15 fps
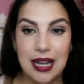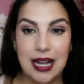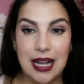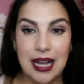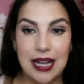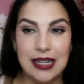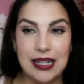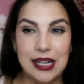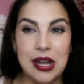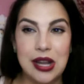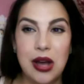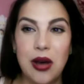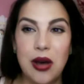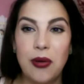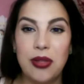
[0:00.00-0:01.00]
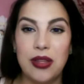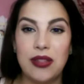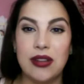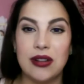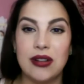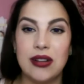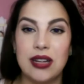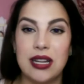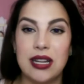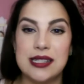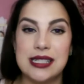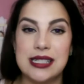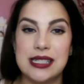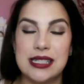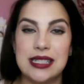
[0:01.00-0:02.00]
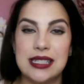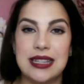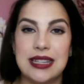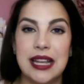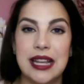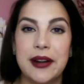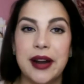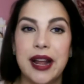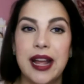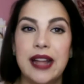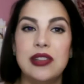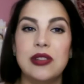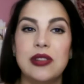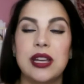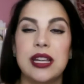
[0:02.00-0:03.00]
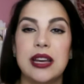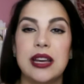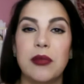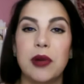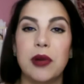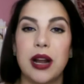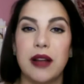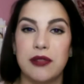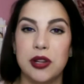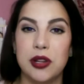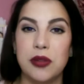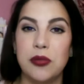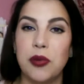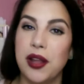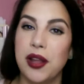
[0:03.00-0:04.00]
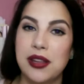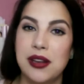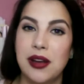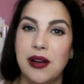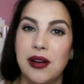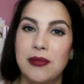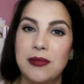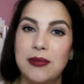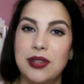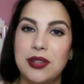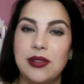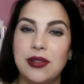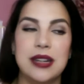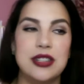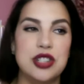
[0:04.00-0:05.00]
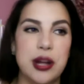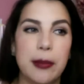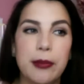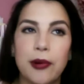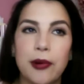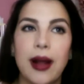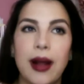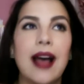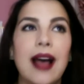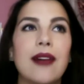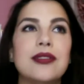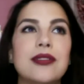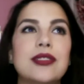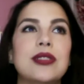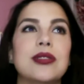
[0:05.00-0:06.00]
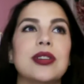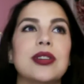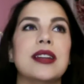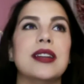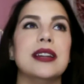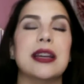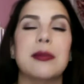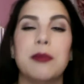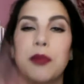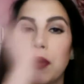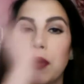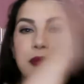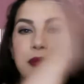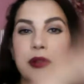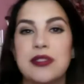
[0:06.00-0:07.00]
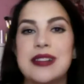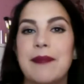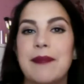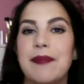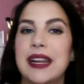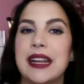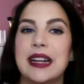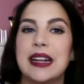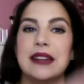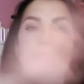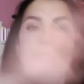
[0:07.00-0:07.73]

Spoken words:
I know that it's the internet. You can get whatever you want. You can jump around, you can get bored with something and